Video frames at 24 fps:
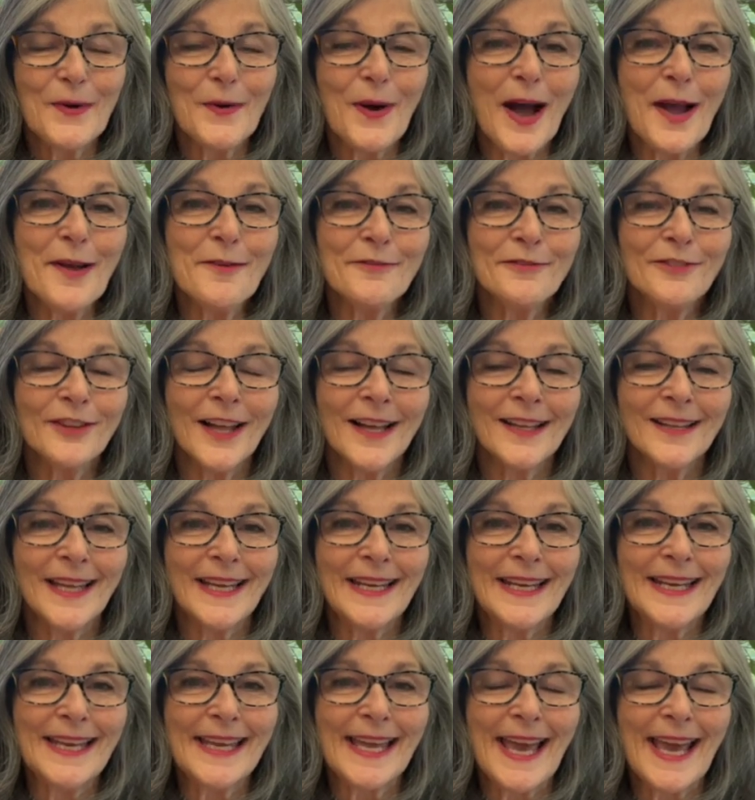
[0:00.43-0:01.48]
I'm
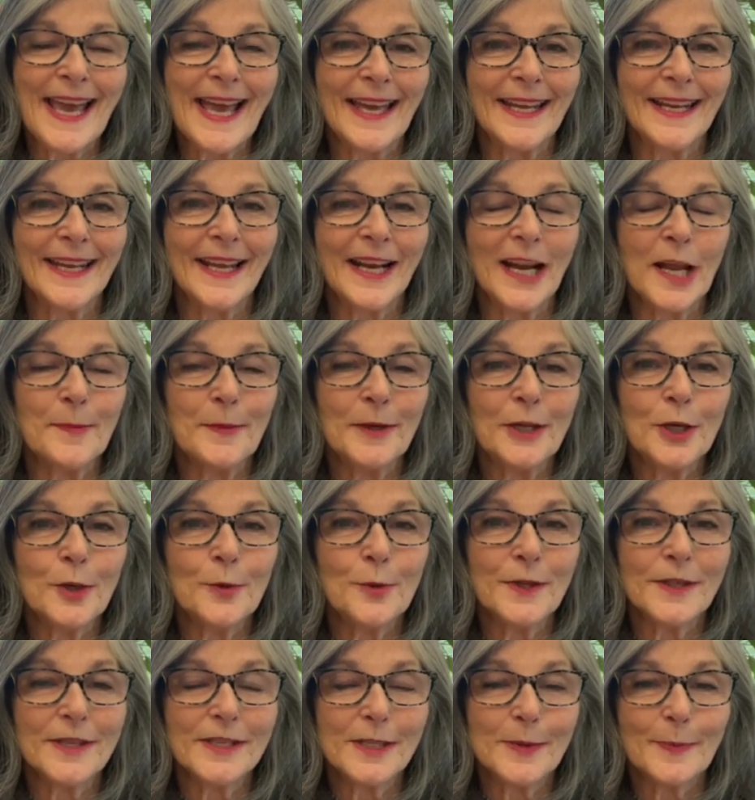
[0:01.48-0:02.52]
FlyLady Kat, and I'm here with
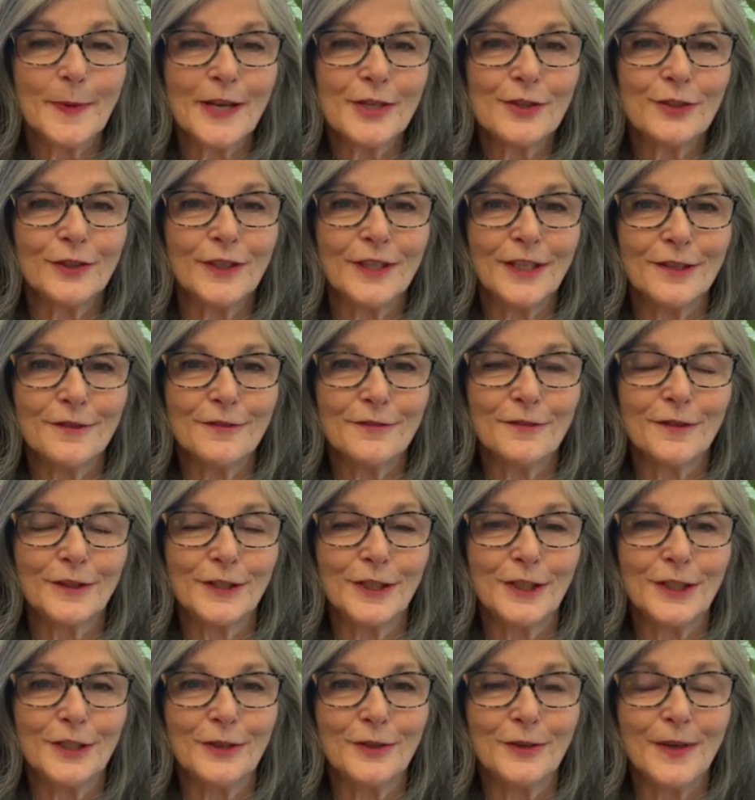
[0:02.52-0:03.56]
a special gift for
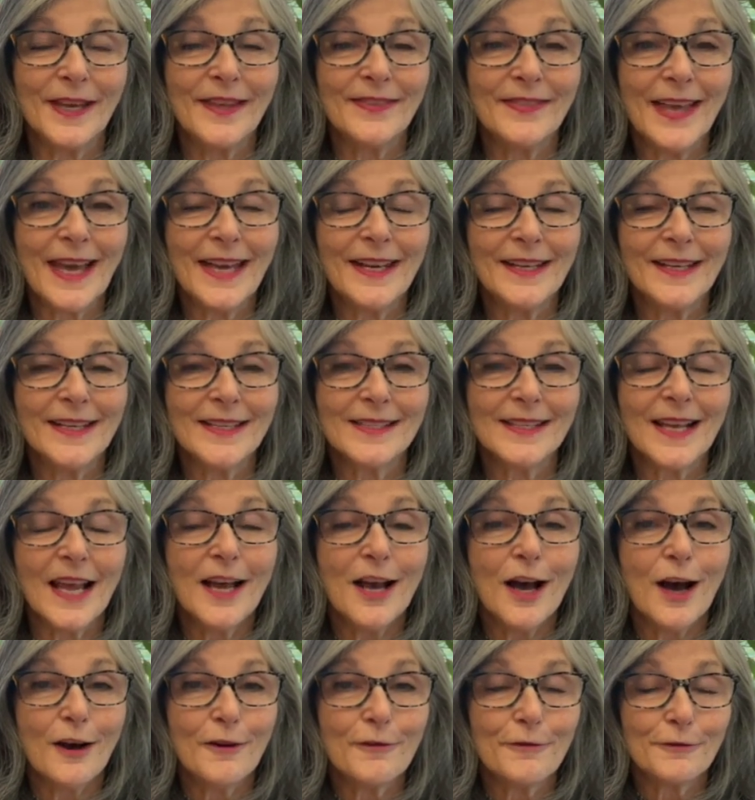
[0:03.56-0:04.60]
you, and that is
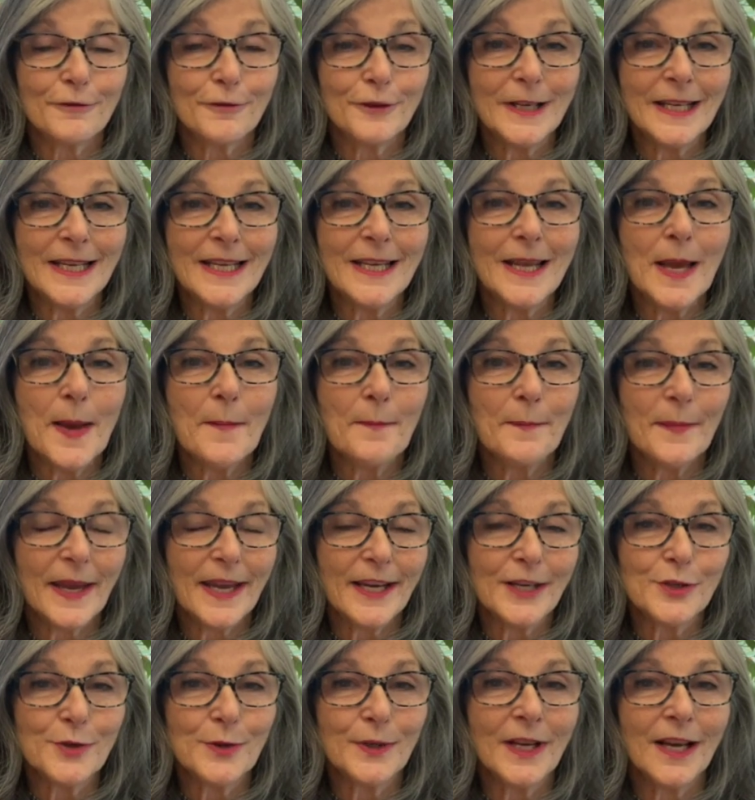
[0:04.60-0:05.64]
a free
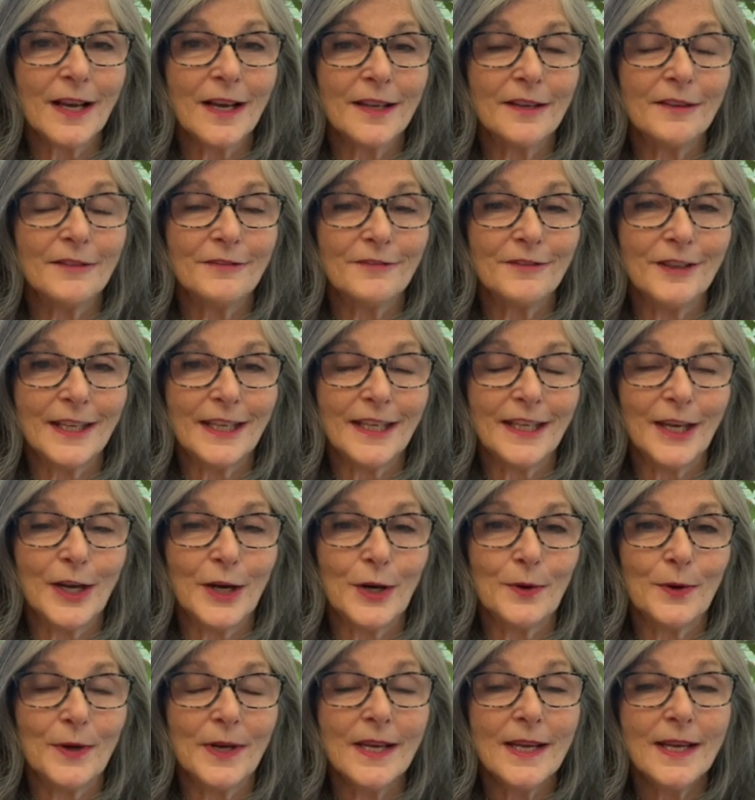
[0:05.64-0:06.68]
Patreon video.
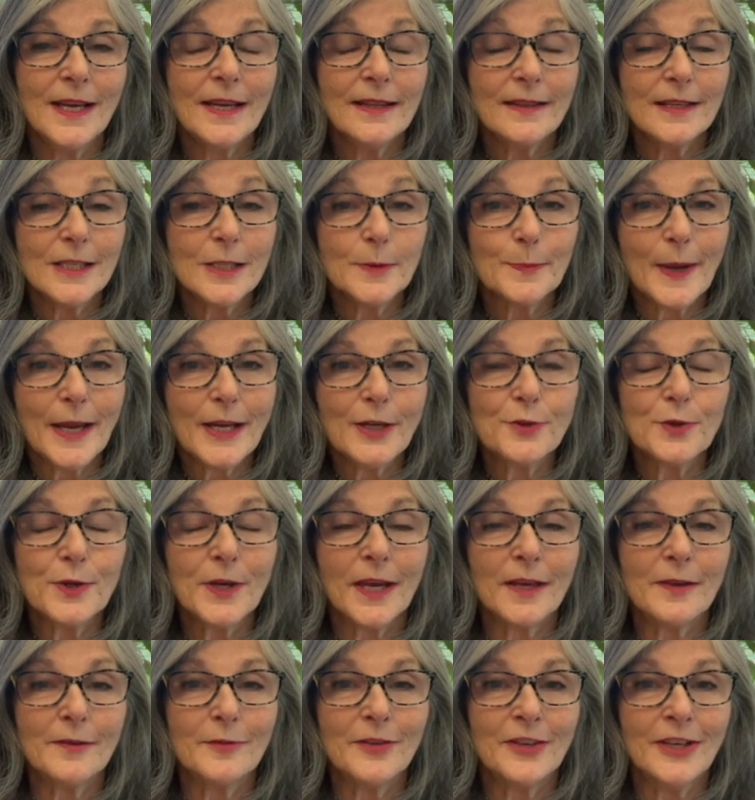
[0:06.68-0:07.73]
This
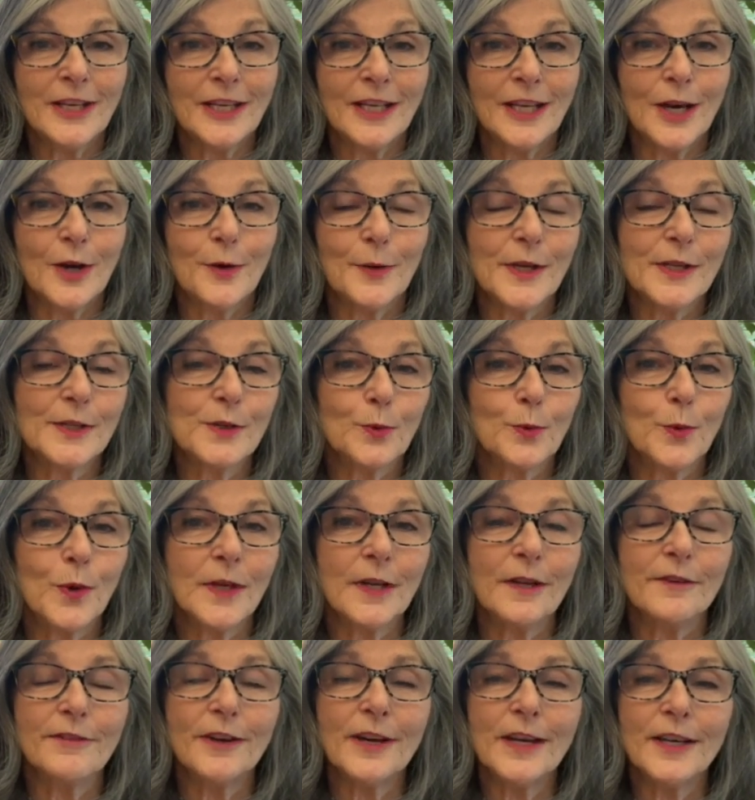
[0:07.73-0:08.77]
Patreon video is one of
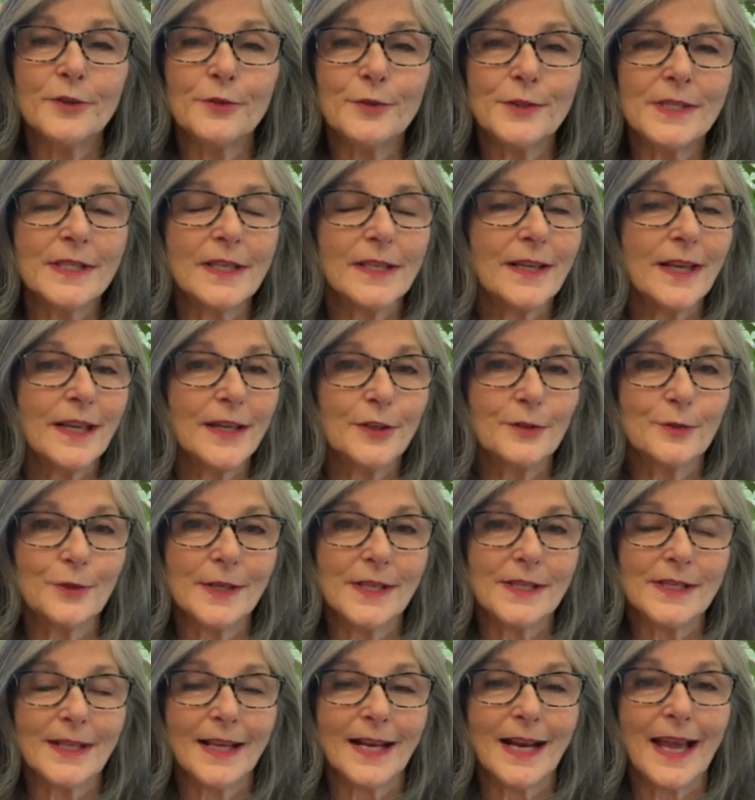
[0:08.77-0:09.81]
hundreds and hundreds
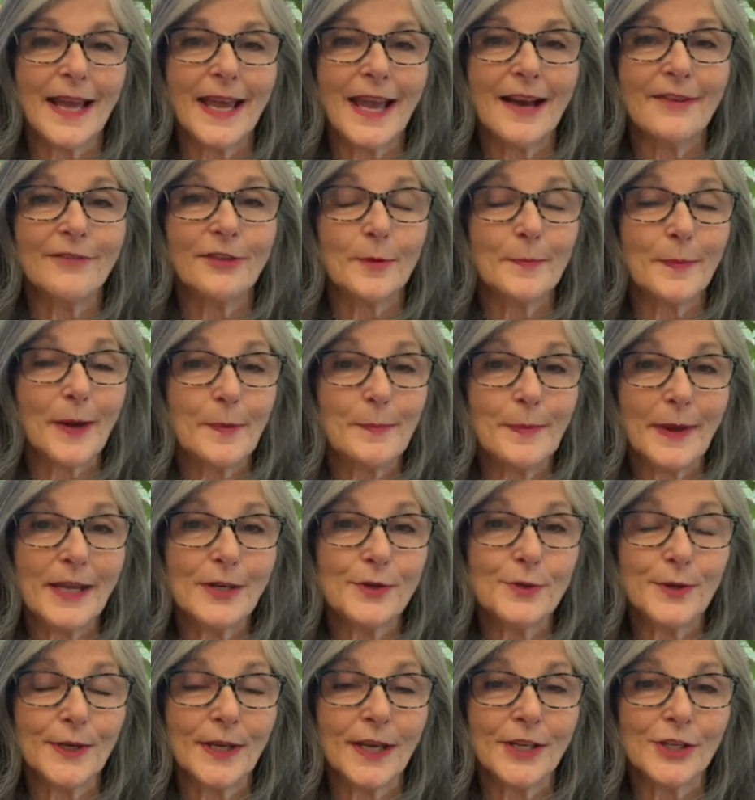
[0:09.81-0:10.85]
that I have on my
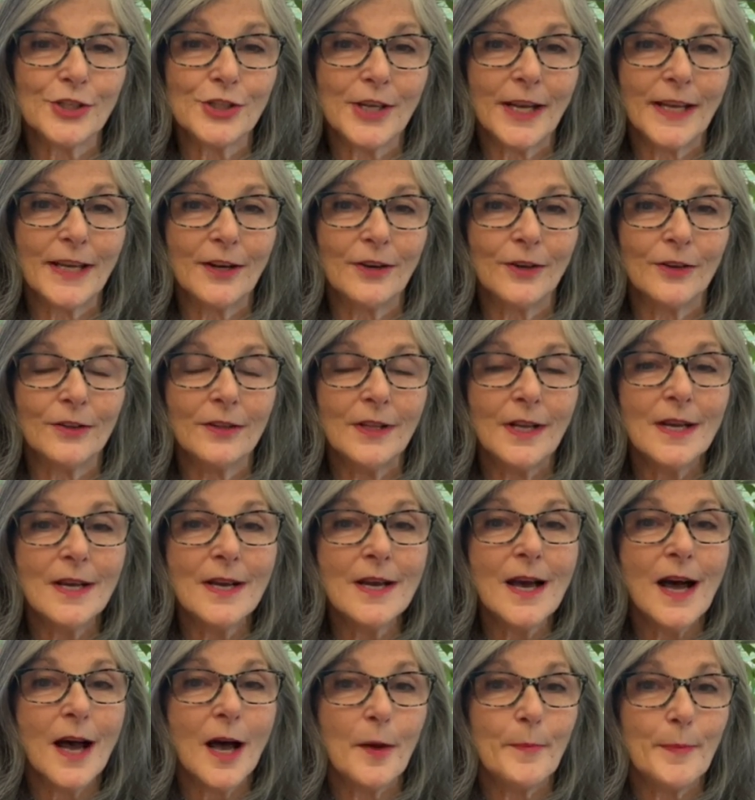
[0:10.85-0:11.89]
Patreon channel,
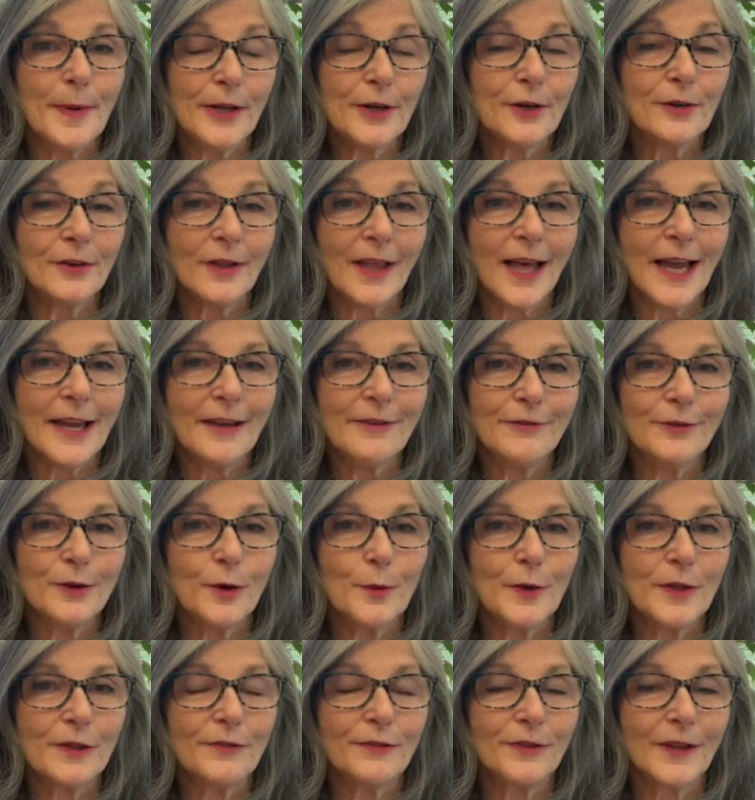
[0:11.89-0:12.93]
A Better Life with
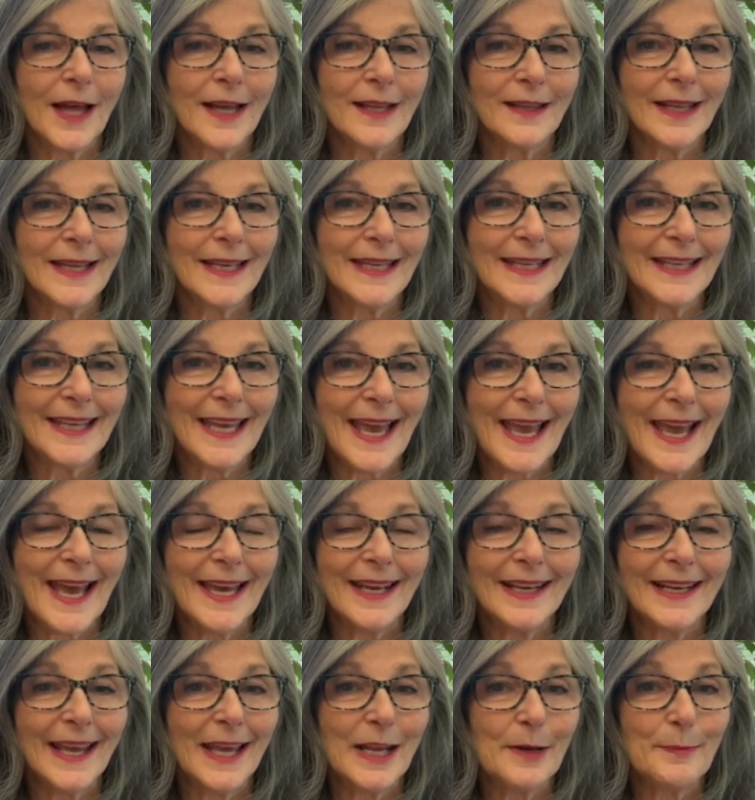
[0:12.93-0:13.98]
FlyLady Kat
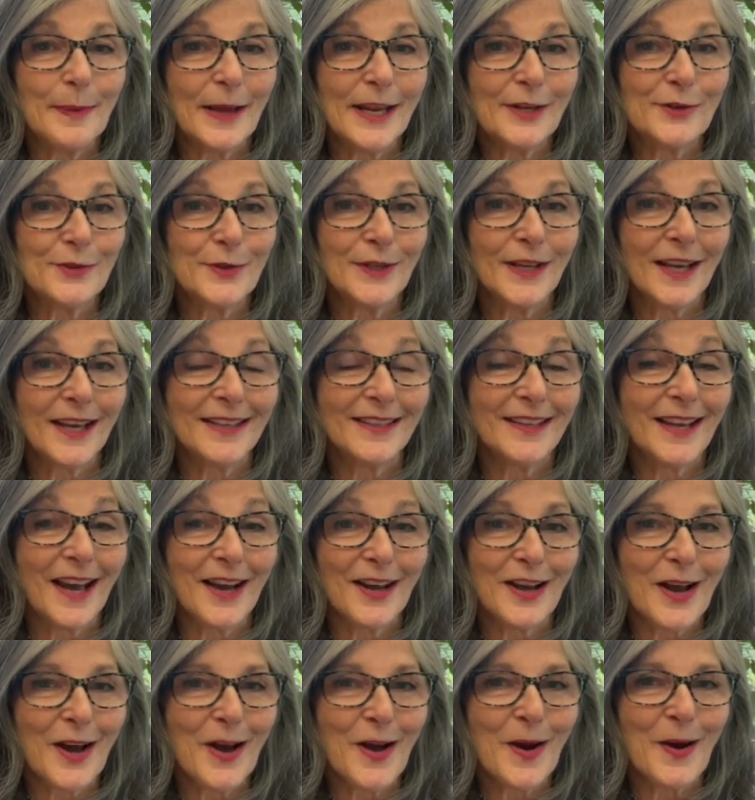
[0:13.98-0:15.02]
at patreon dot
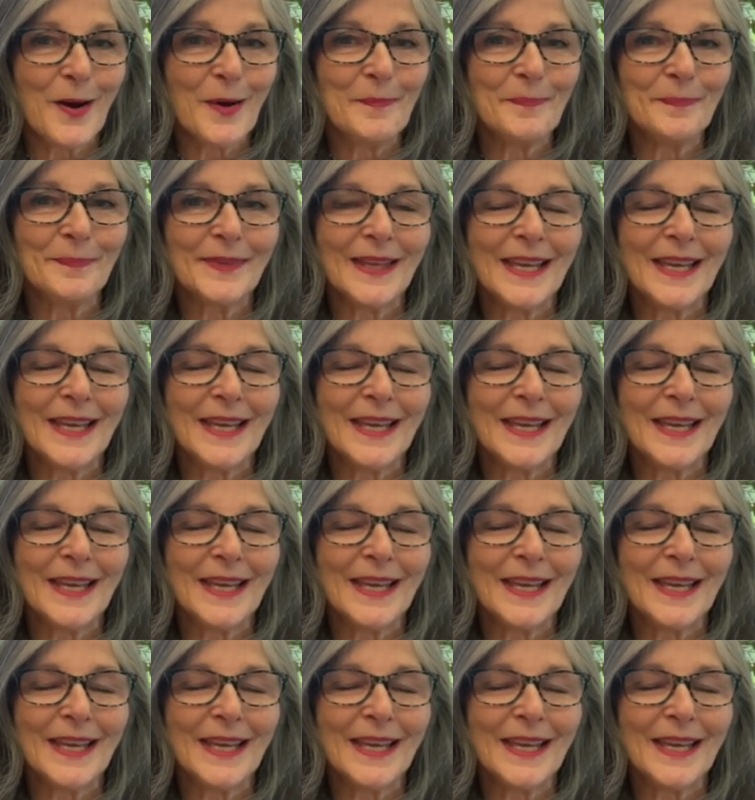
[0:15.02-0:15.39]
com.